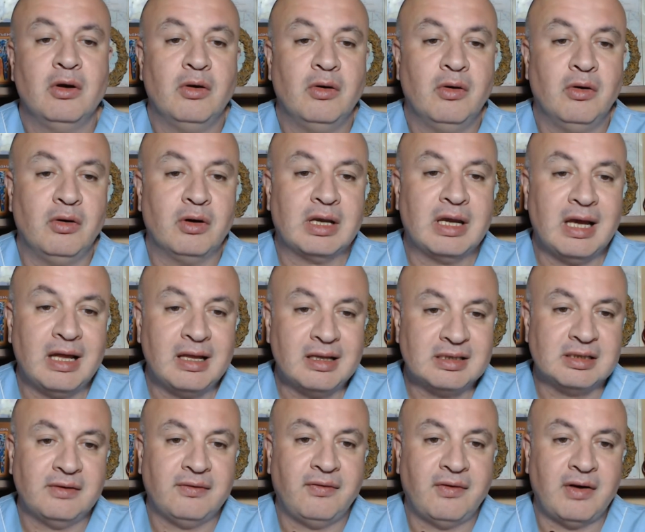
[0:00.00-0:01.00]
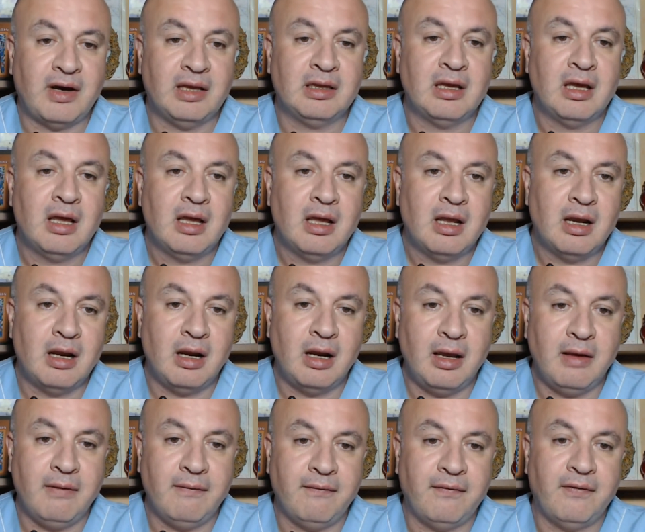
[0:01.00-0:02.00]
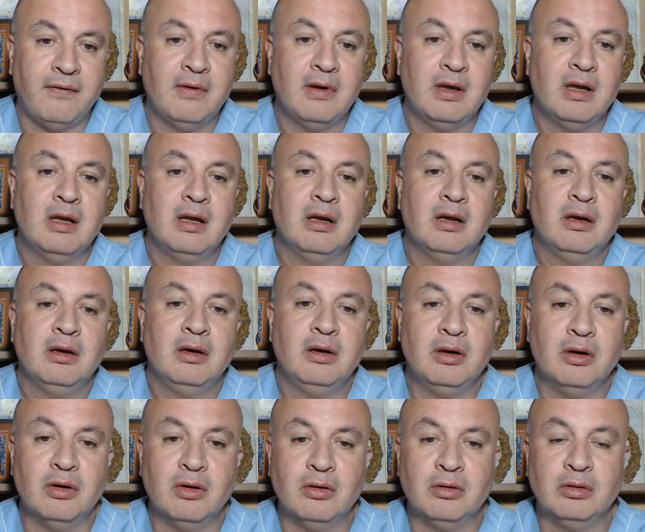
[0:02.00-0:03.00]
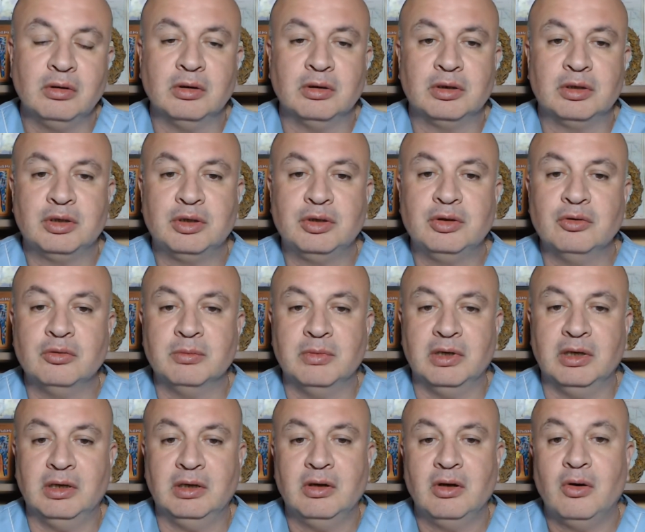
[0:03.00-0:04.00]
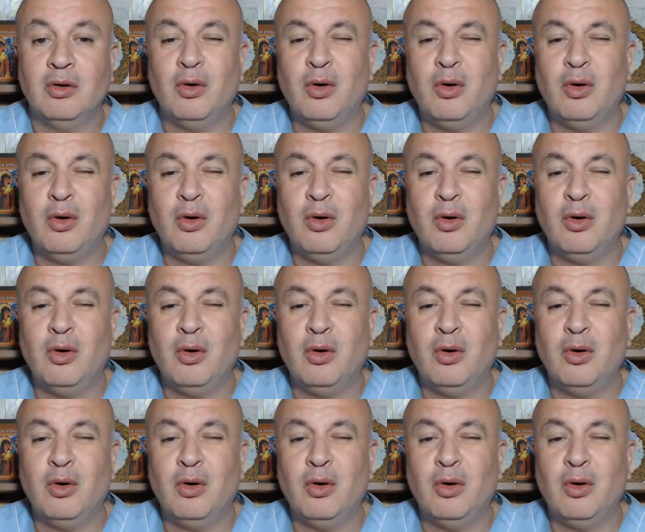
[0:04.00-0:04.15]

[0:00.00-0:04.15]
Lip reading: or calcified lymph node or tumor,